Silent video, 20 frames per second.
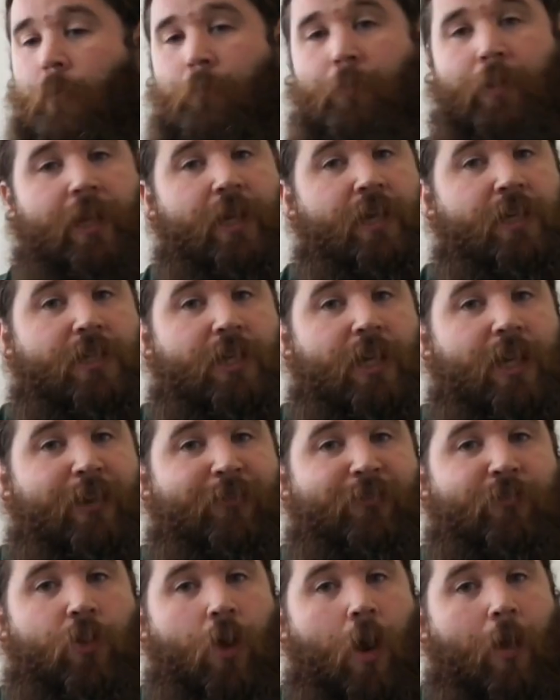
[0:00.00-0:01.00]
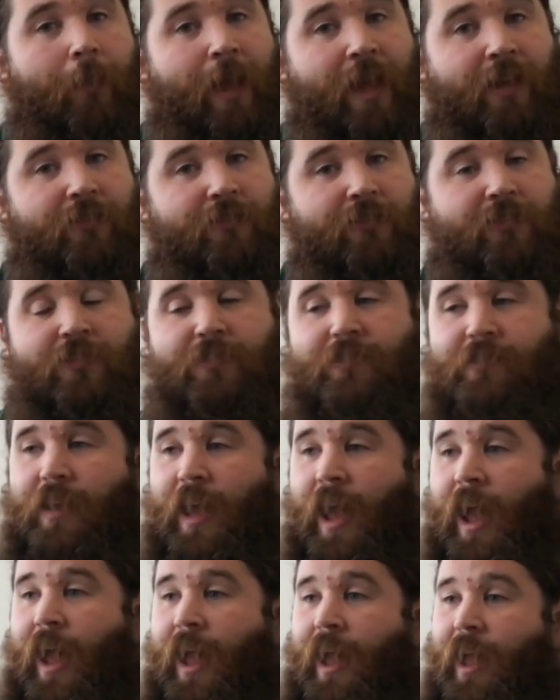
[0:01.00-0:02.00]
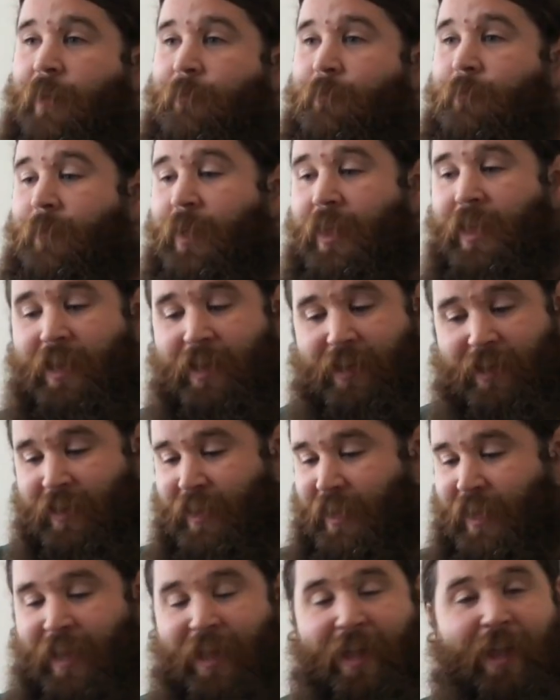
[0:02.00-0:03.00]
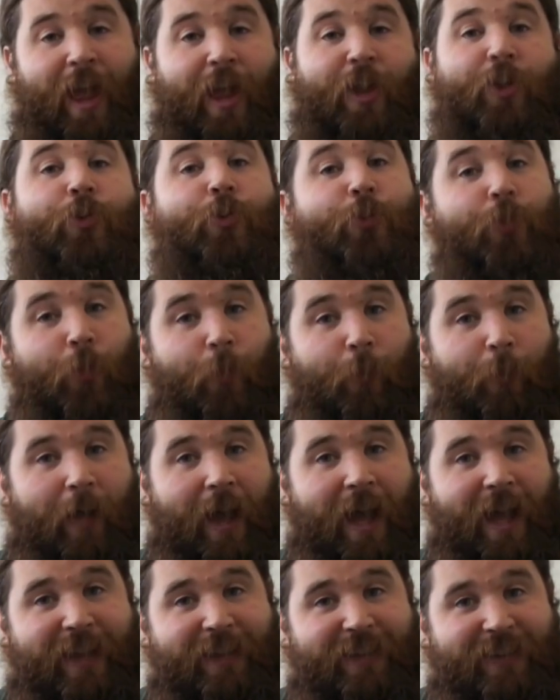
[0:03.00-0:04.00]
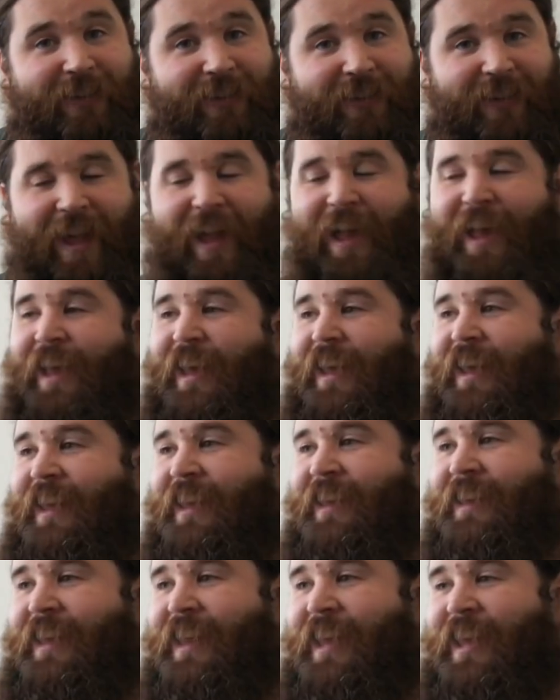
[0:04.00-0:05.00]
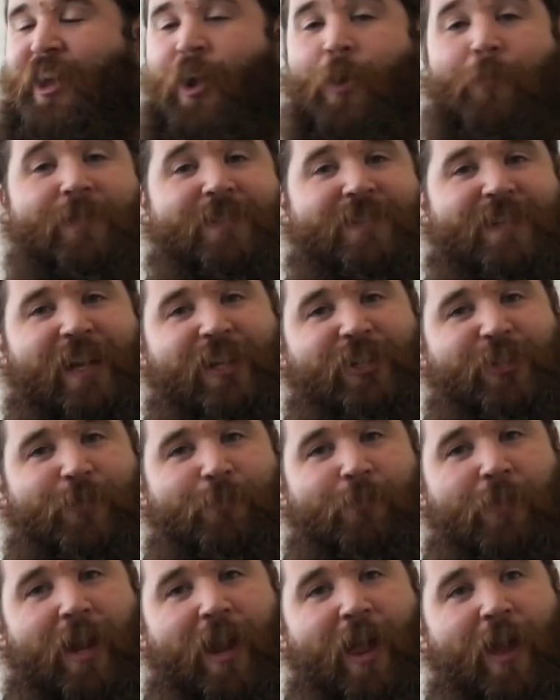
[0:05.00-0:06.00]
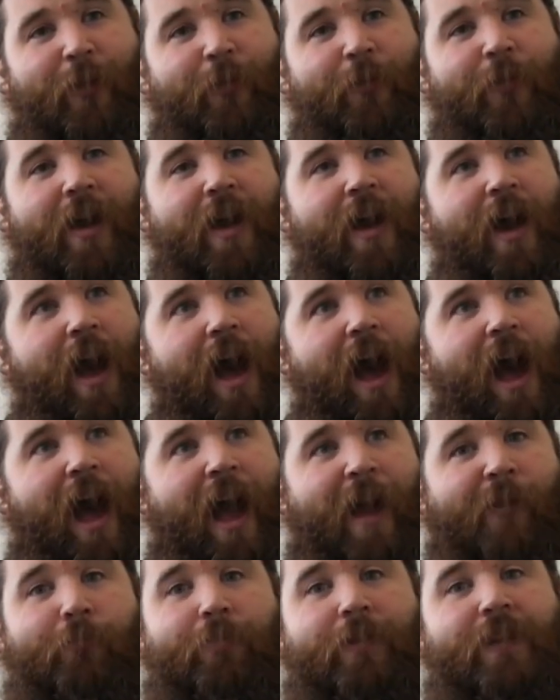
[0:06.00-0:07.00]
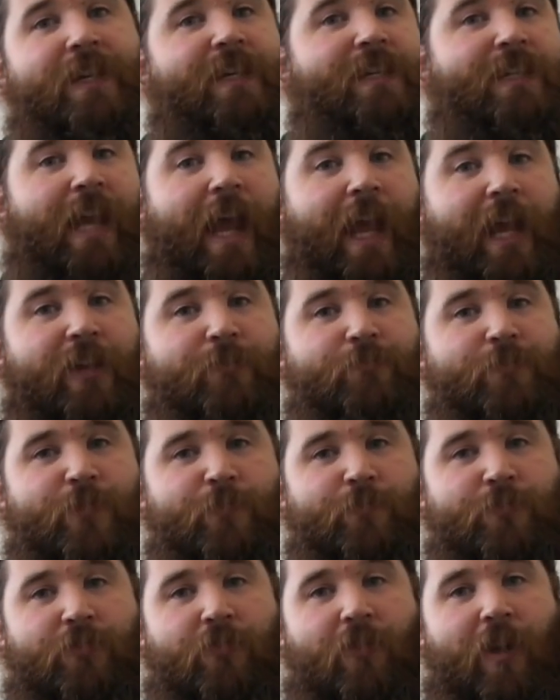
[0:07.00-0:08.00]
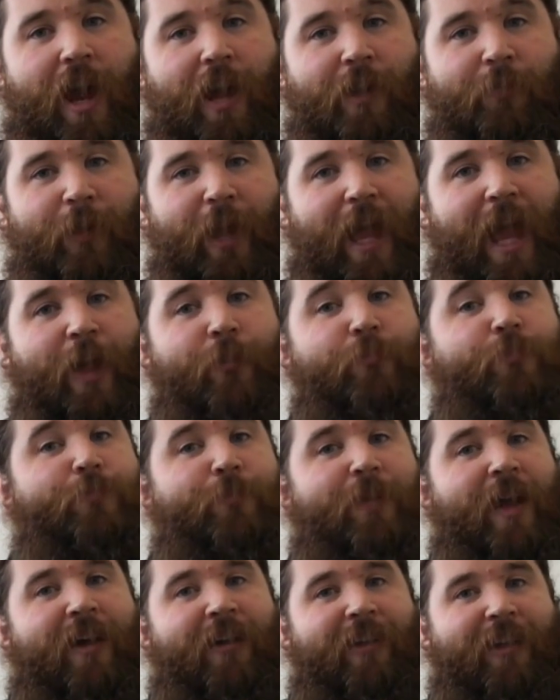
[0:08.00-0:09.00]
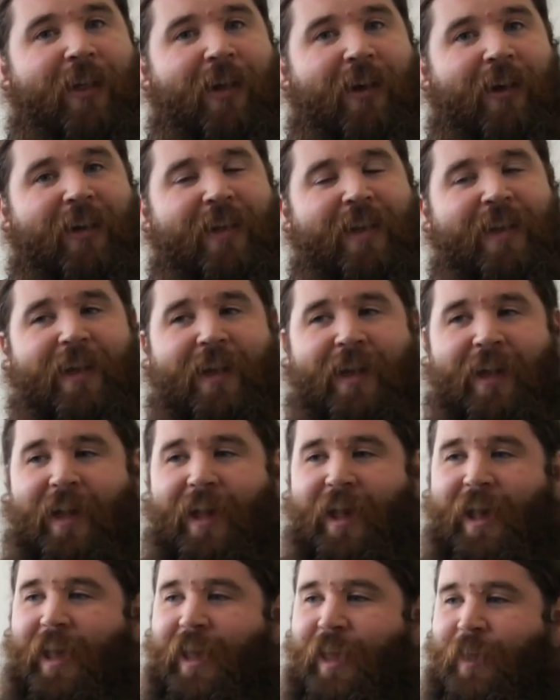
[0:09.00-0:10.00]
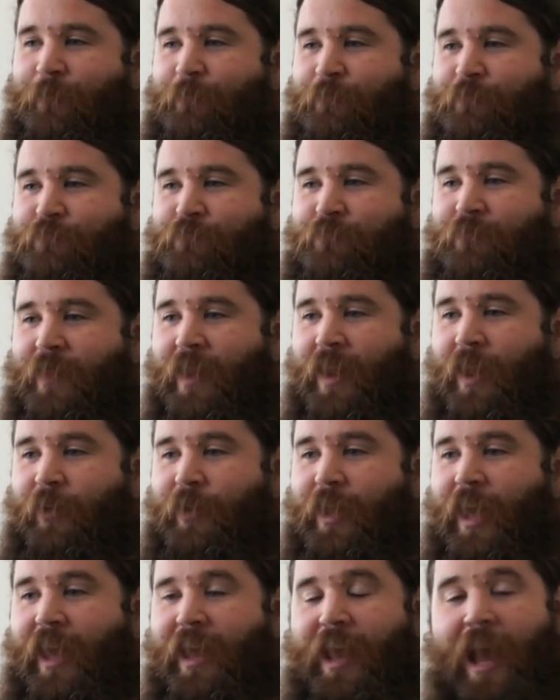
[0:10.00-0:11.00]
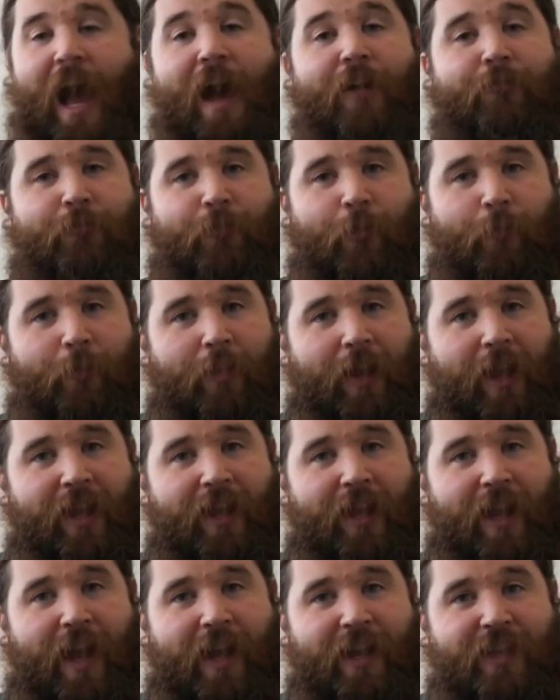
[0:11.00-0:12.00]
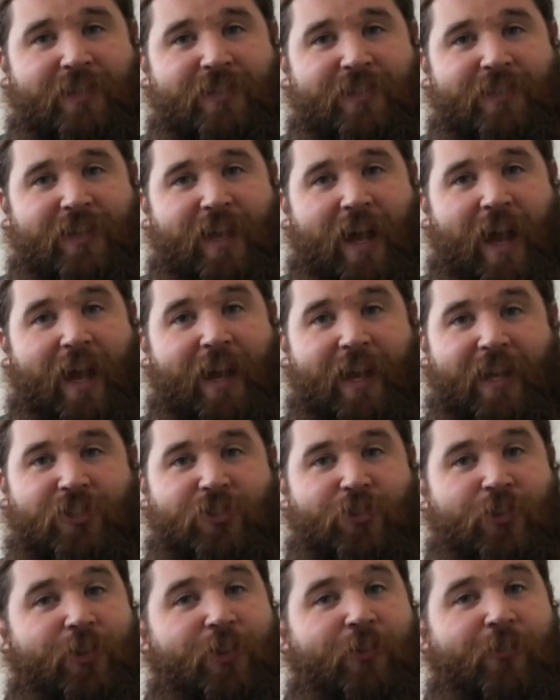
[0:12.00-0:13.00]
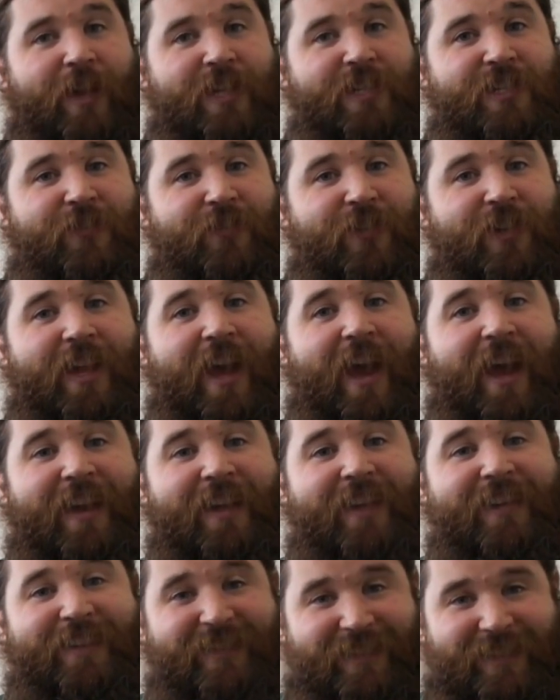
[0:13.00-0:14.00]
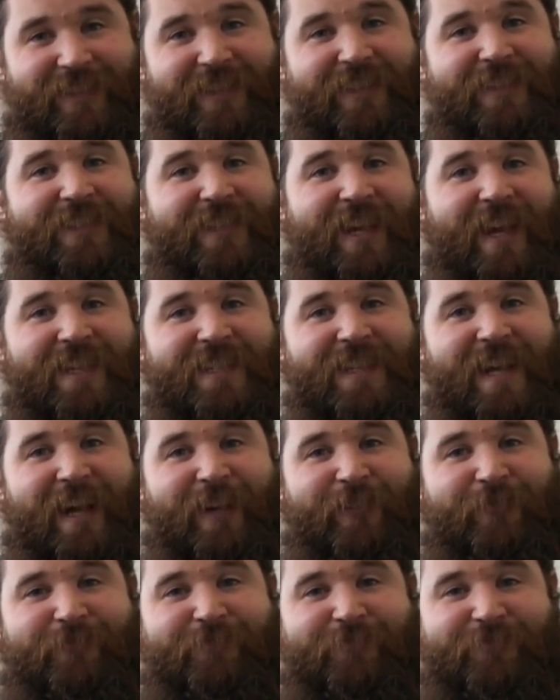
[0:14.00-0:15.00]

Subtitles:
Please leave comments, good or bad, in the comment section below, and please like and subscribe, it helps me out a lot. Okay, have fun playing guys, and enjoy the rest of your day. Cheers now.